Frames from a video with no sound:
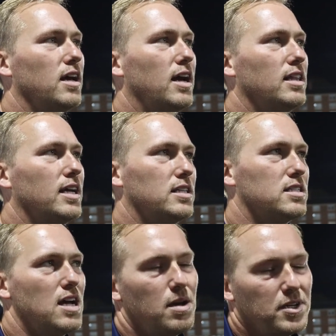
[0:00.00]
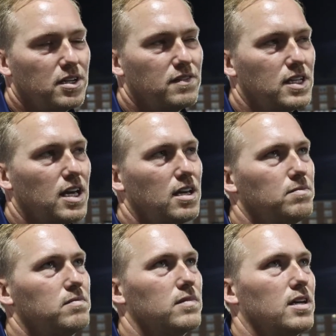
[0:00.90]
I like the timing of the
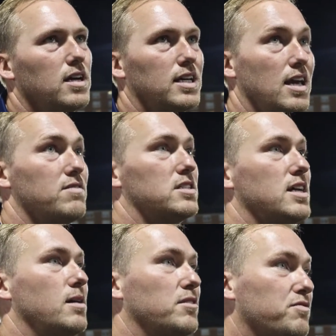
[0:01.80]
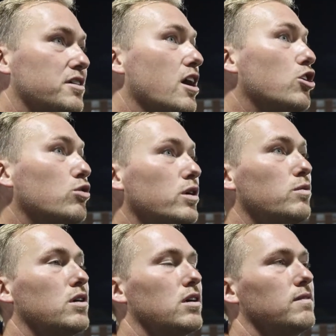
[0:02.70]
game. Uh, it gave us time to figure out who we
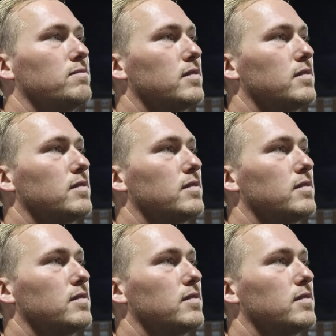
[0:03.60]
were.